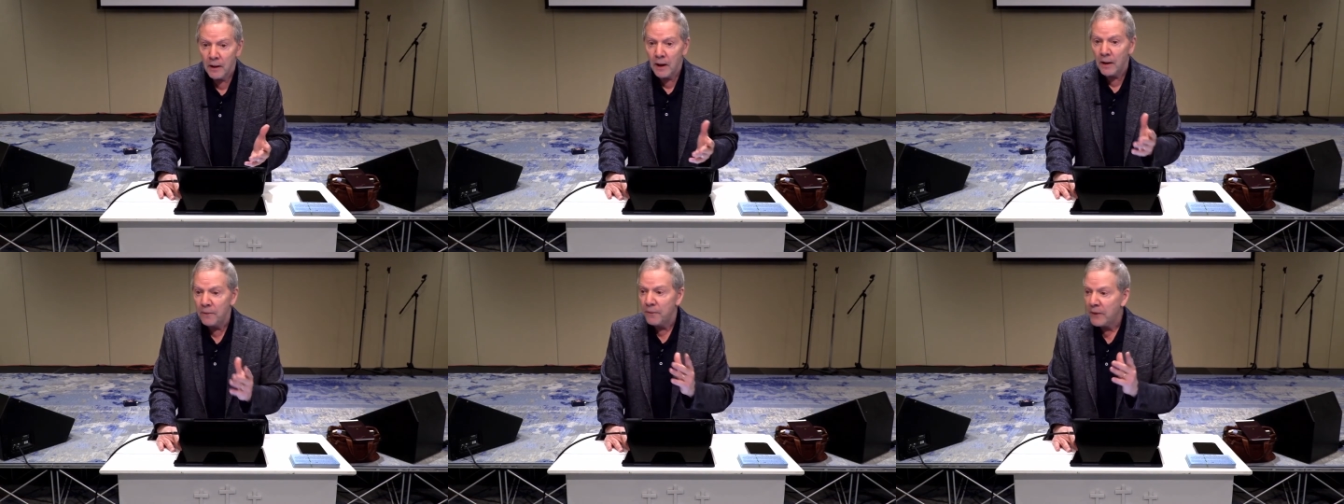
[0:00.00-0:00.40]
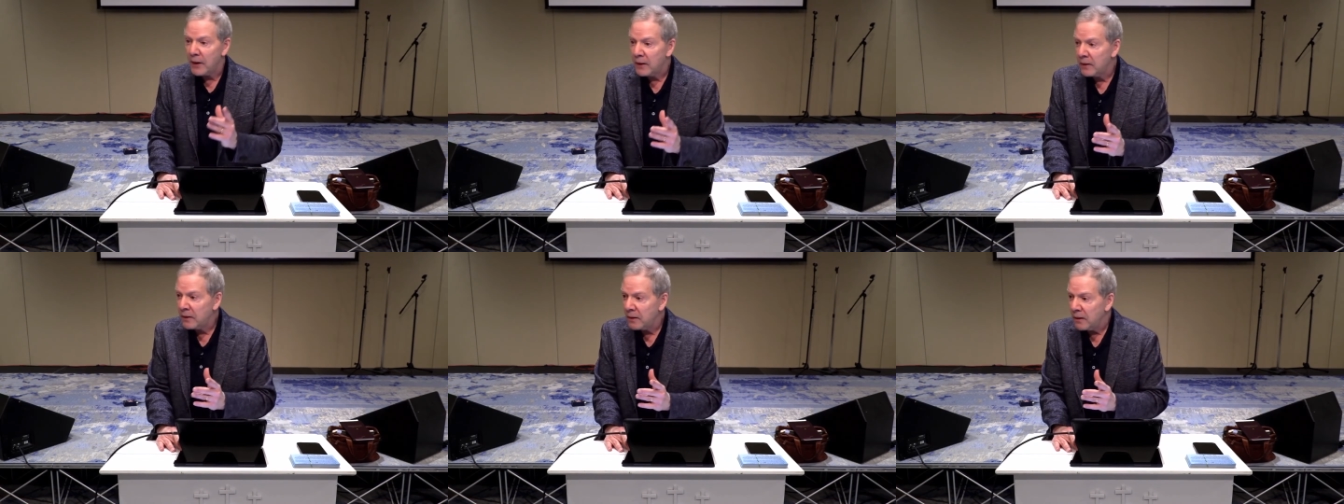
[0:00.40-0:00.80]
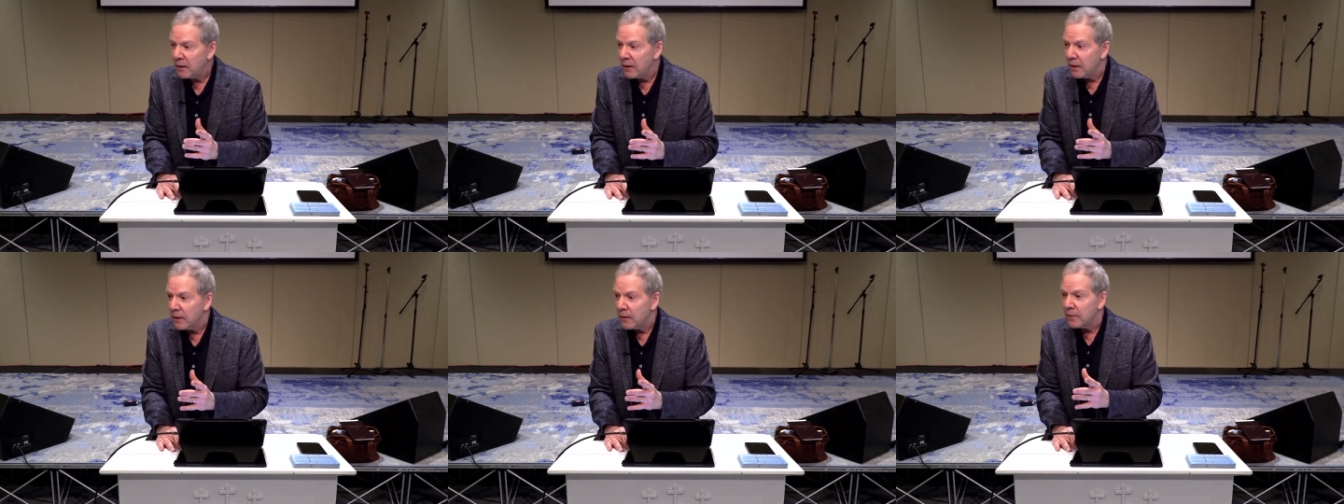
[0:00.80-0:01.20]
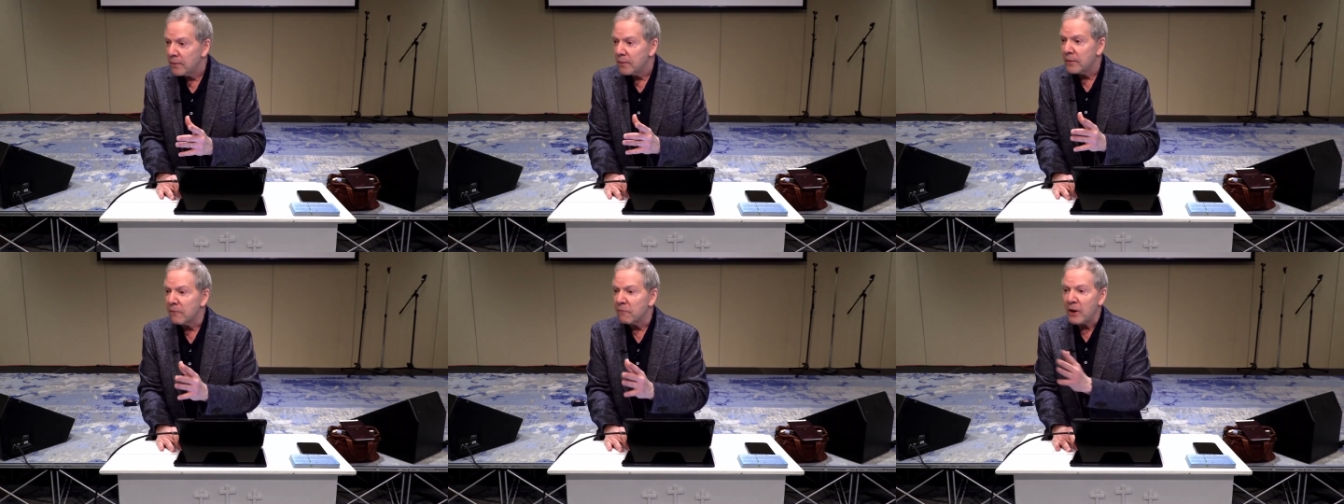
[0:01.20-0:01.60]
And then
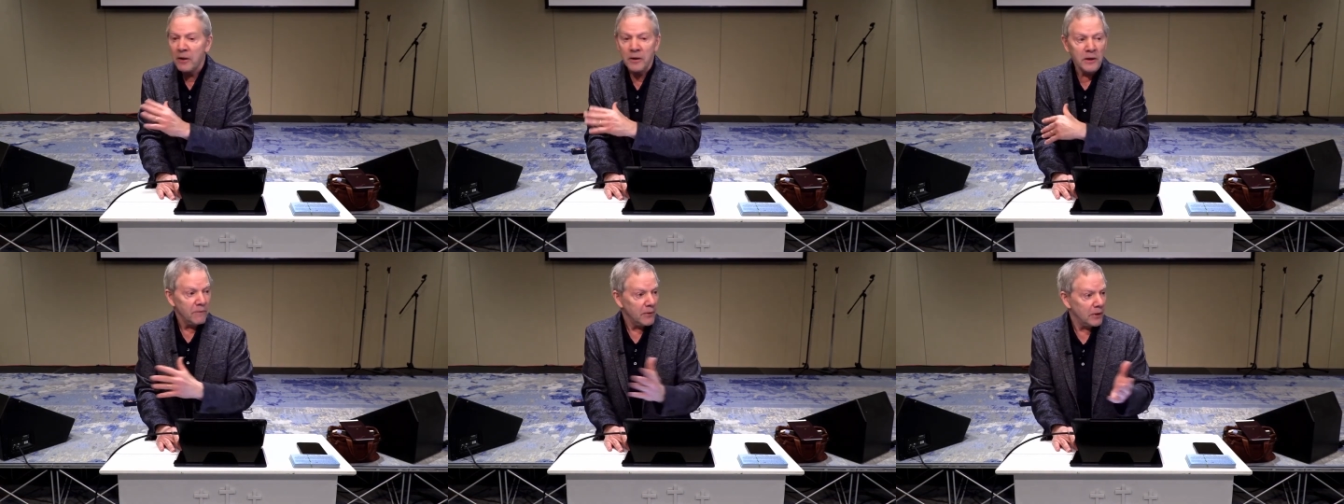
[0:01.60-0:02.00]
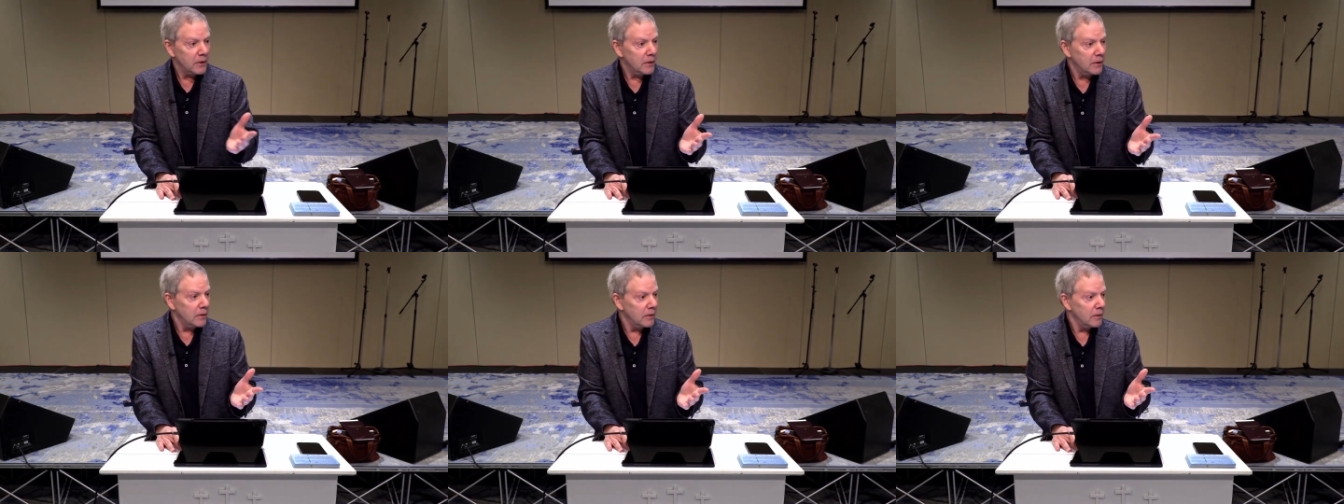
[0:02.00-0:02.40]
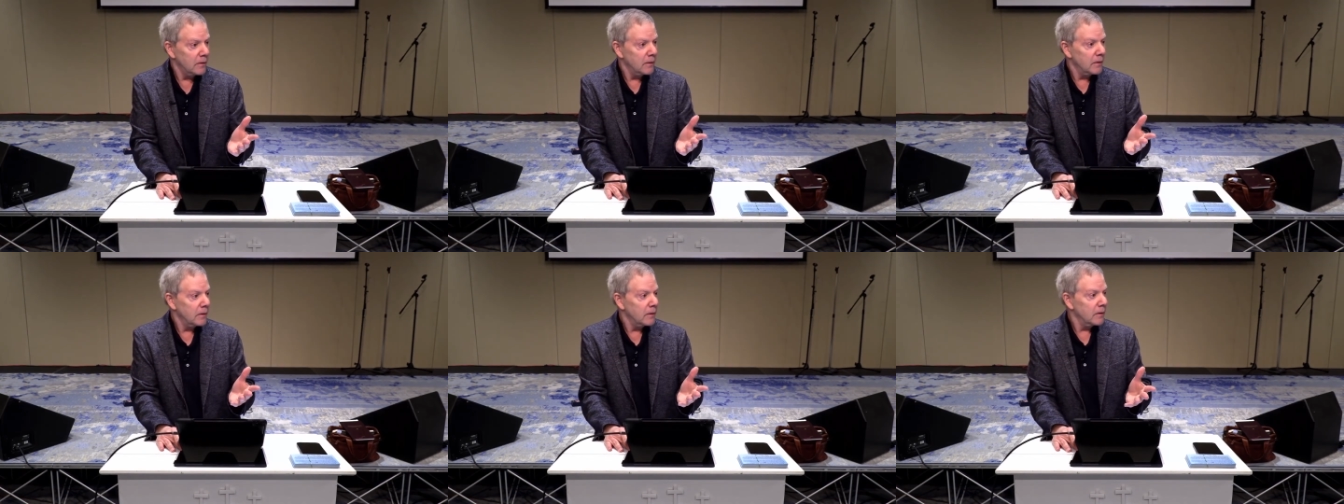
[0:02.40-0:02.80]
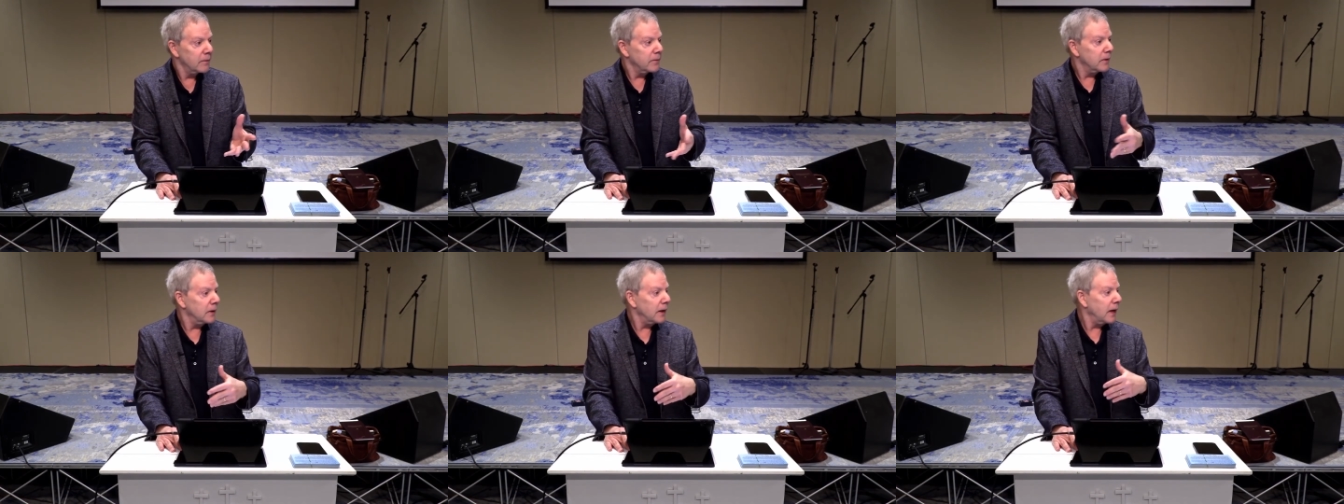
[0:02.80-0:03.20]
the rest of us,
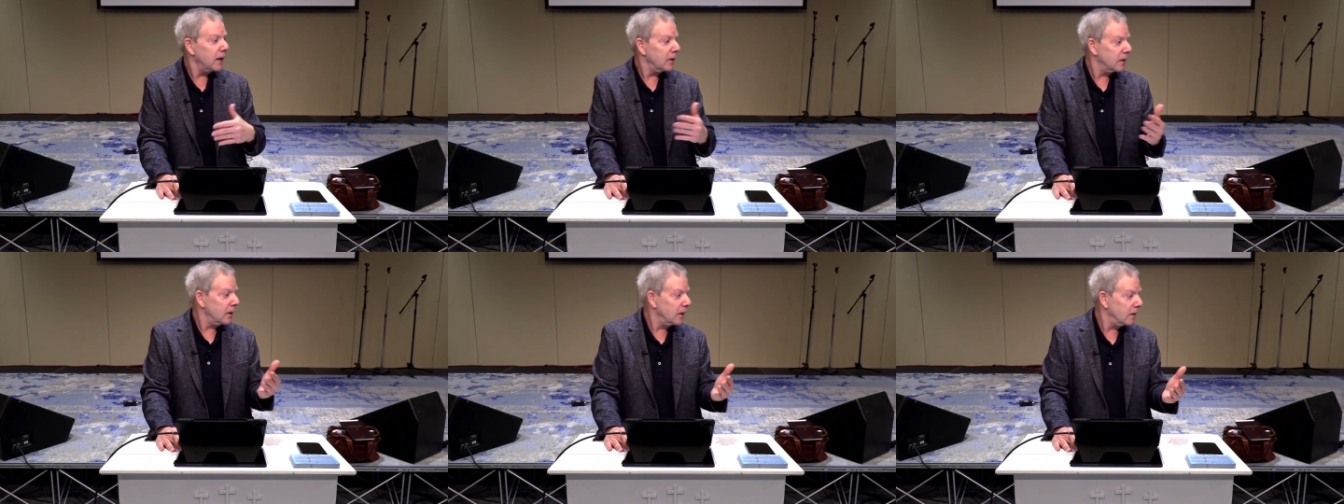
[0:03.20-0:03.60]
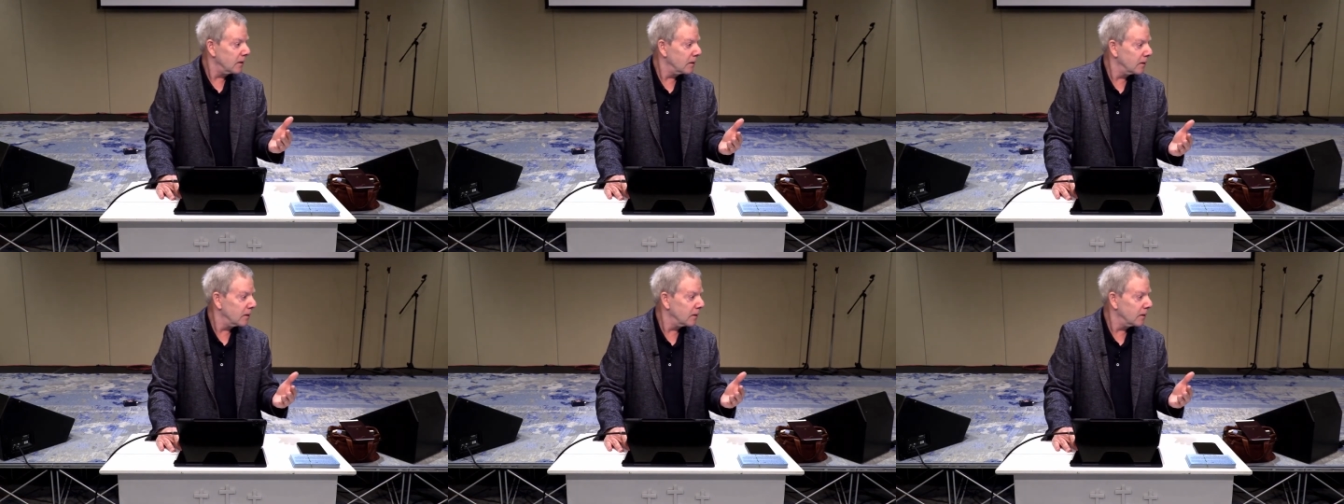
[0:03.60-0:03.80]
the laity,